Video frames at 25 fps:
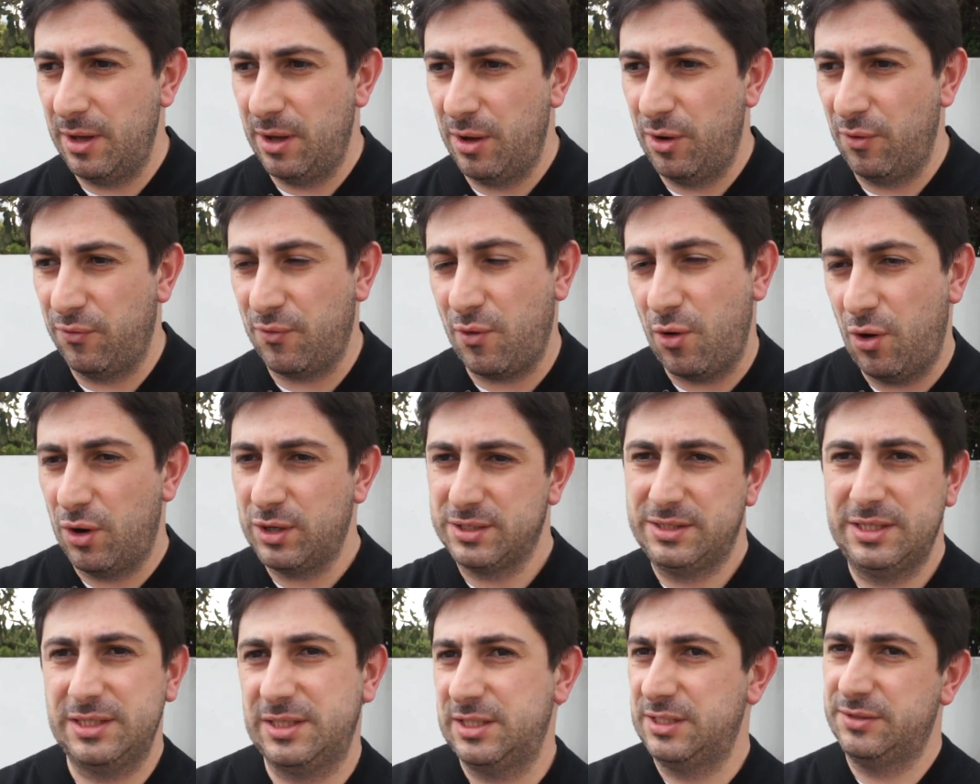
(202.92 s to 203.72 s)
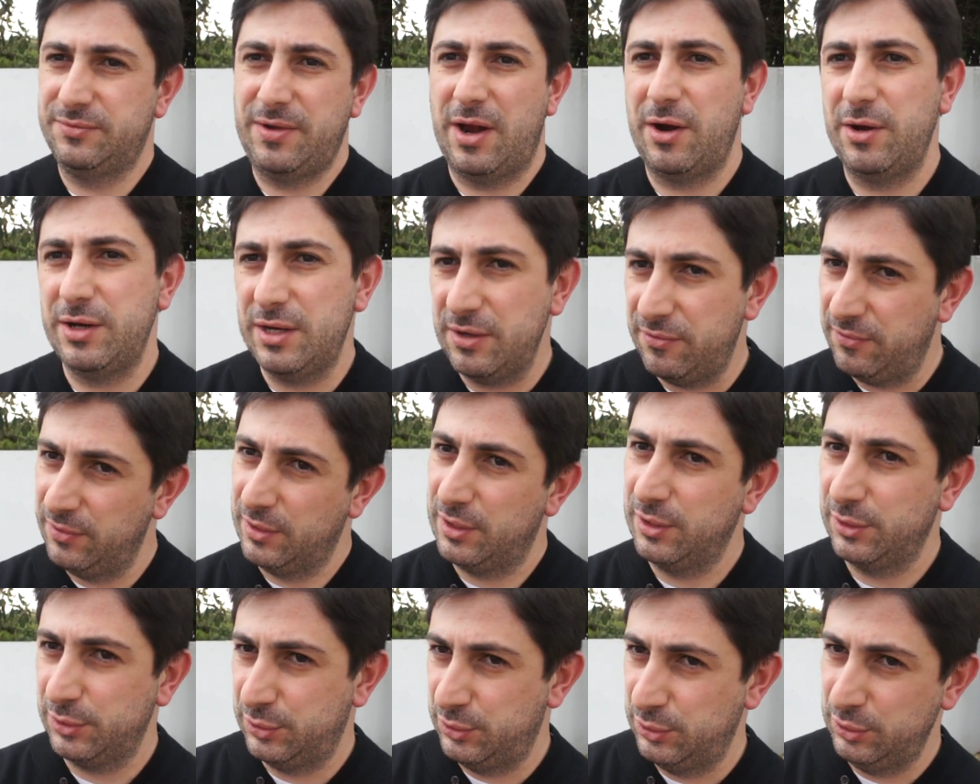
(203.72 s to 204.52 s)
Of course, it is very
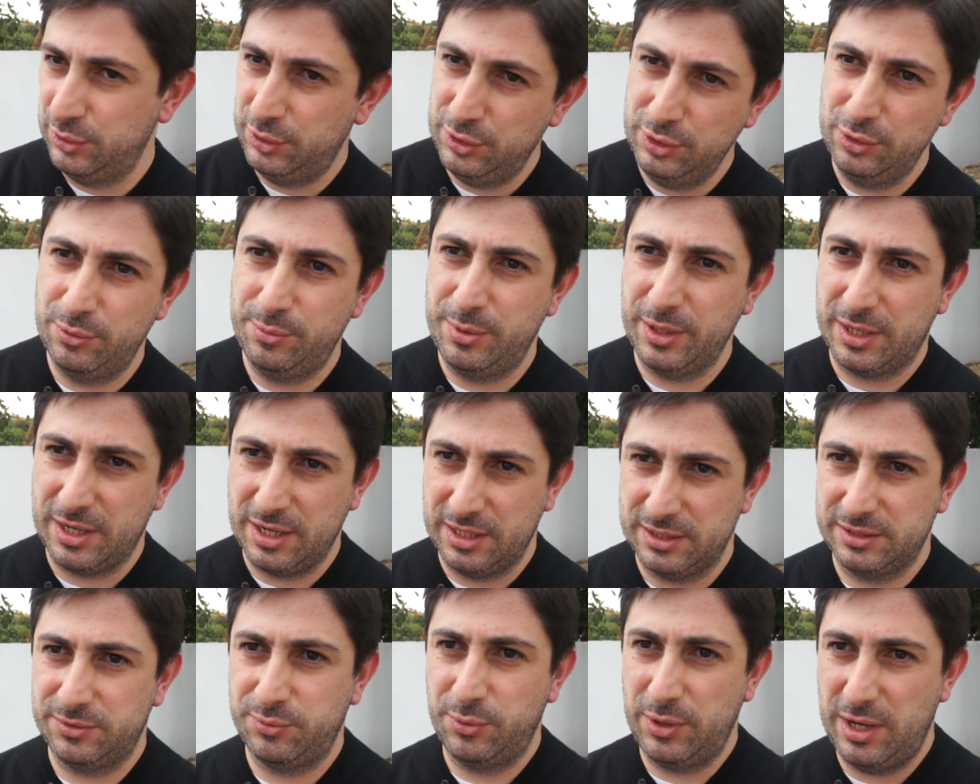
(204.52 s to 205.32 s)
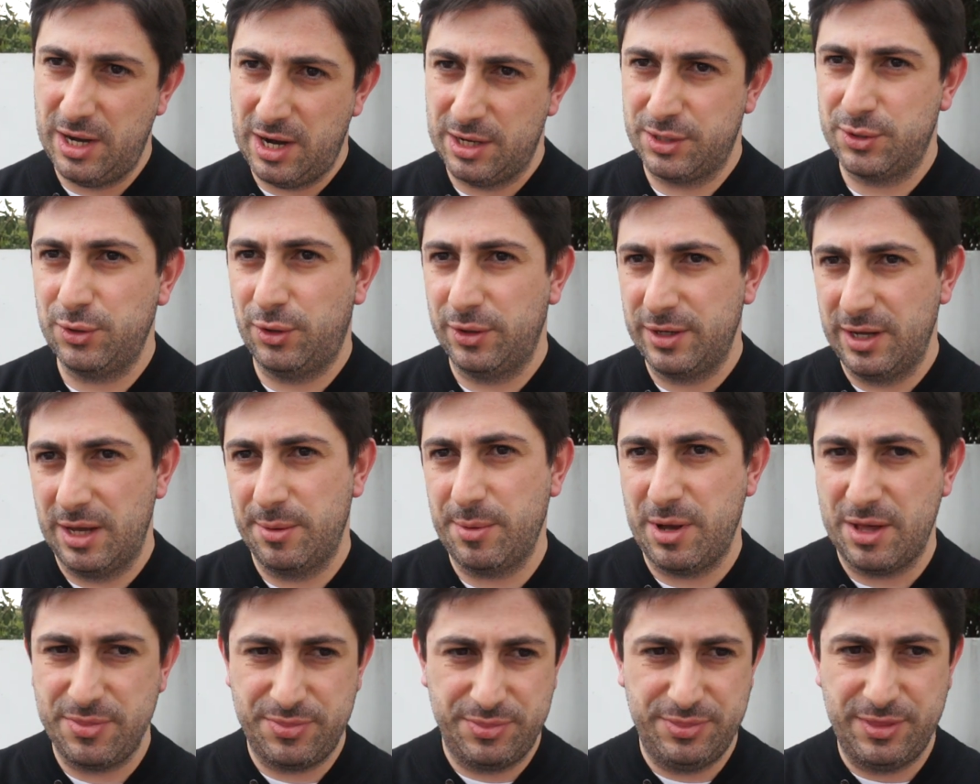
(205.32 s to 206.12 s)
difficult to do because we are talking
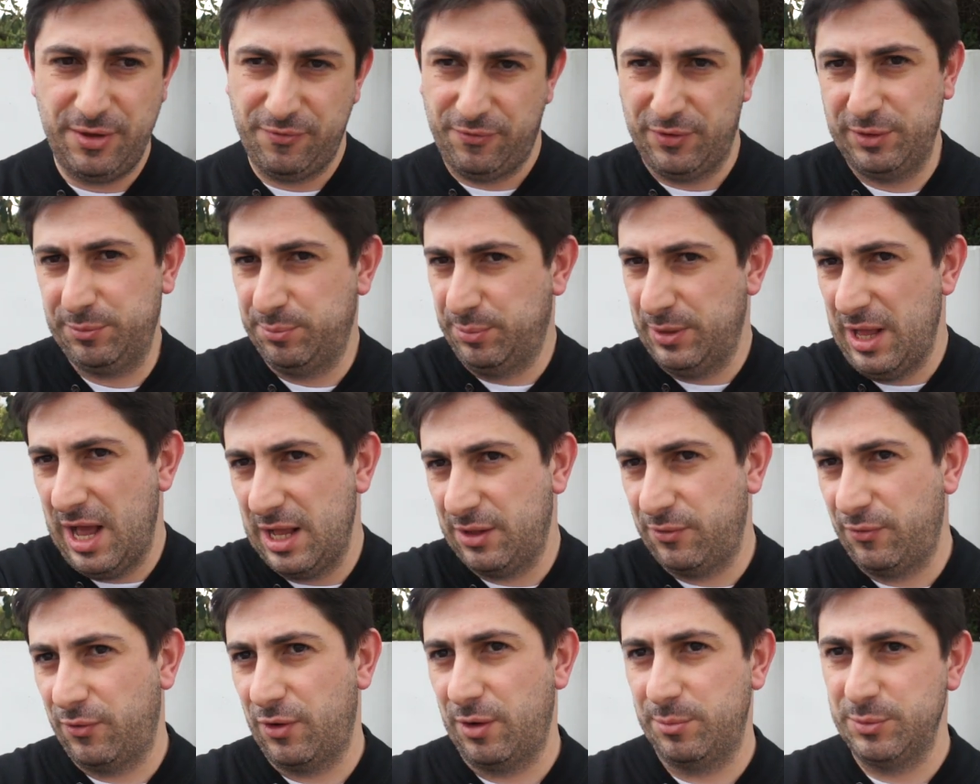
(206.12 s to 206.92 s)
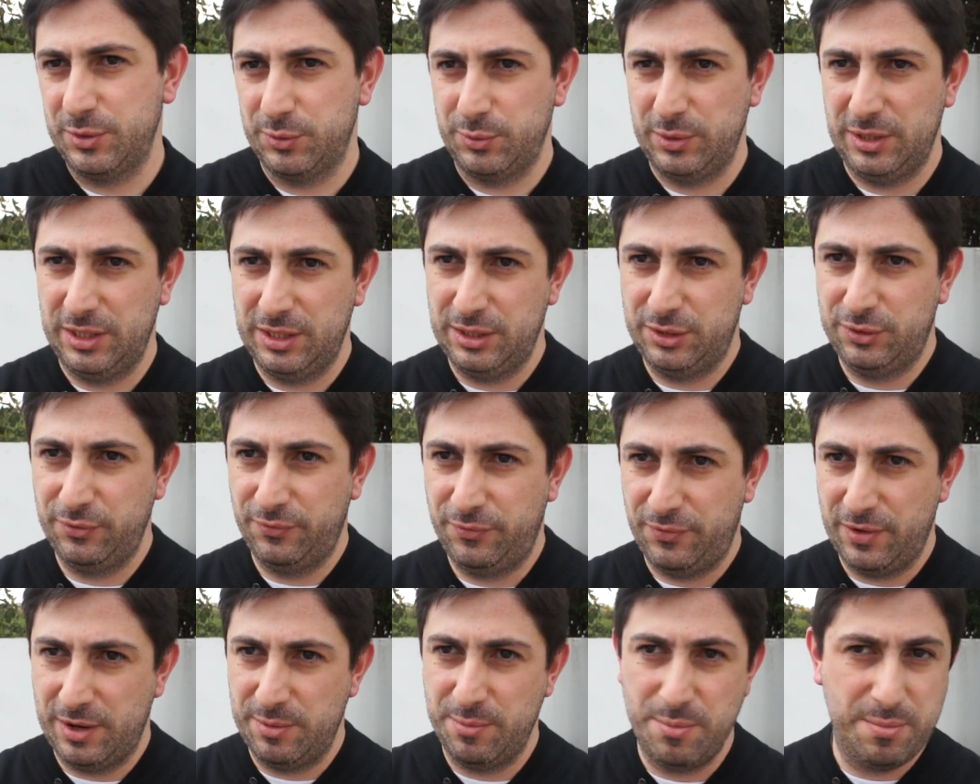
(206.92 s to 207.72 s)
about different platforms. We need to
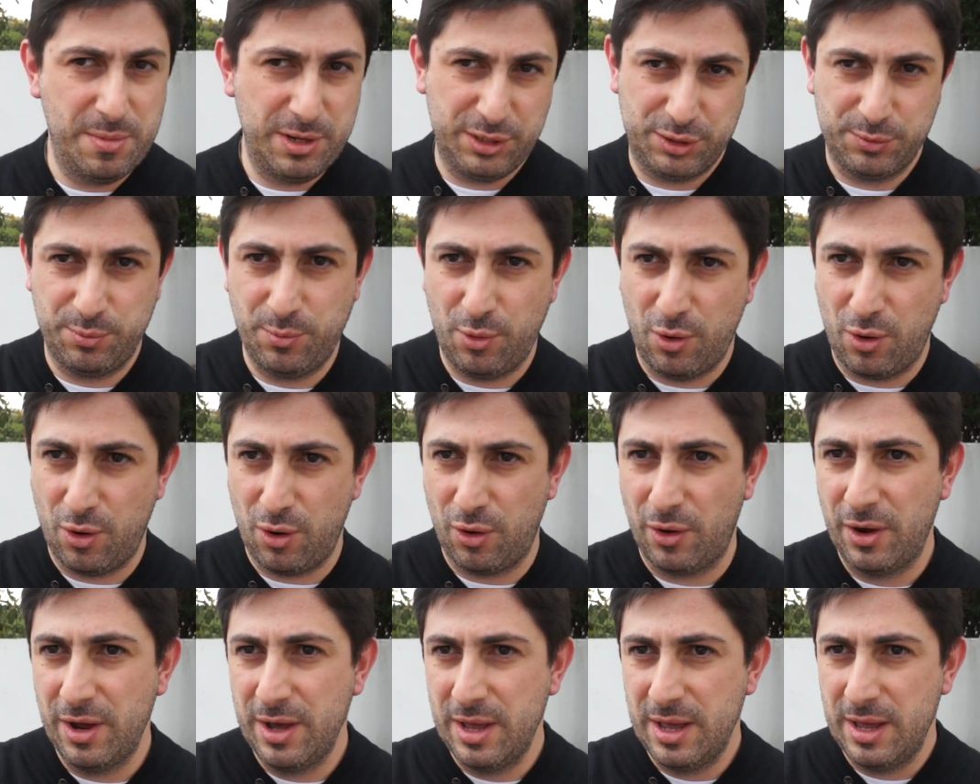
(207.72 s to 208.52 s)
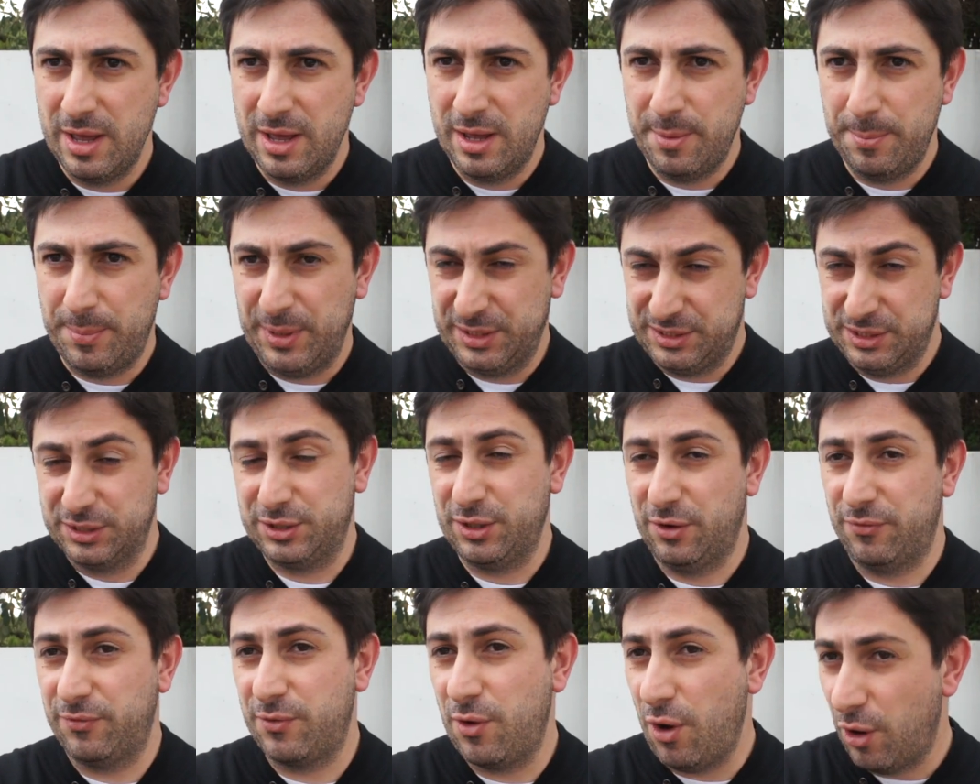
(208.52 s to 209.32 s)
fund much more pieces
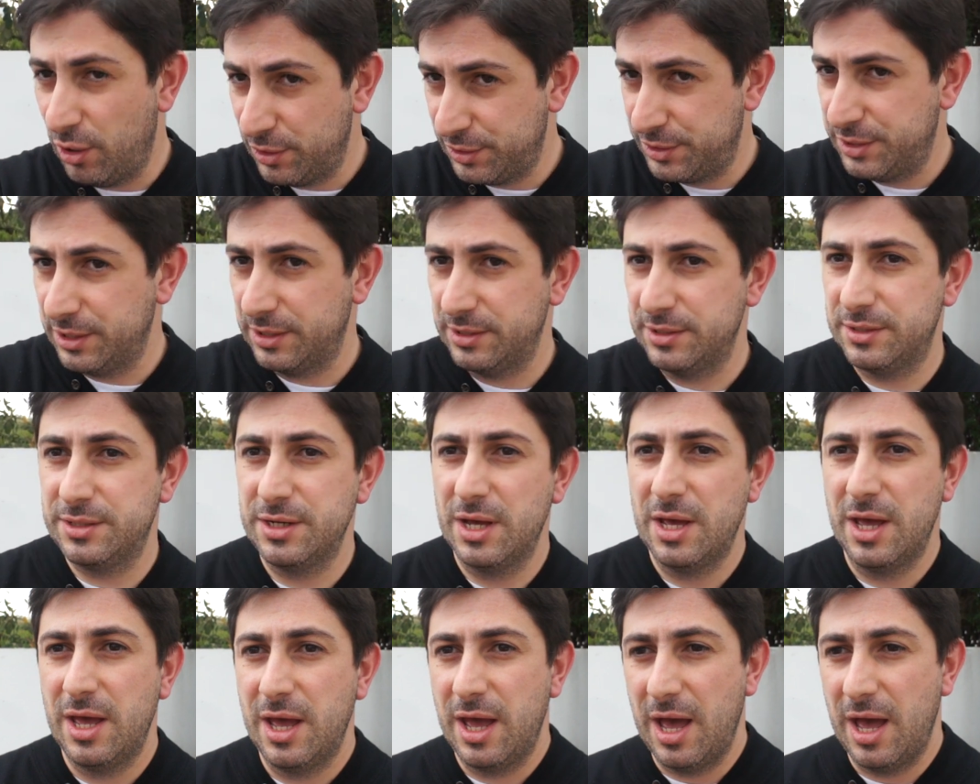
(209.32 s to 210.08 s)
of content.